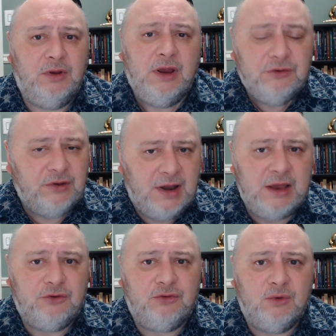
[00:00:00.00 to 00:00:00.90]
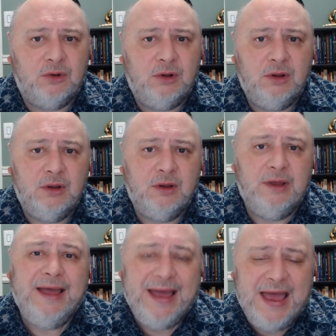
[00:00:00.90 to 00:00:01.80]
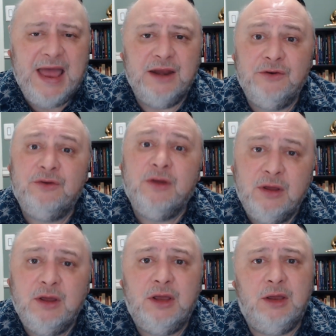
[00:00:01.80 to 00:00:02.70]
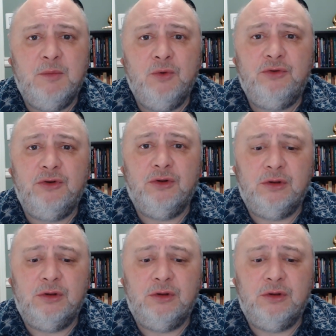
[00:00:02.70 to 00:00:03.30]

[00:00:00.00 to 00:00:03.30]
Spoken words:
intellectual and emotional.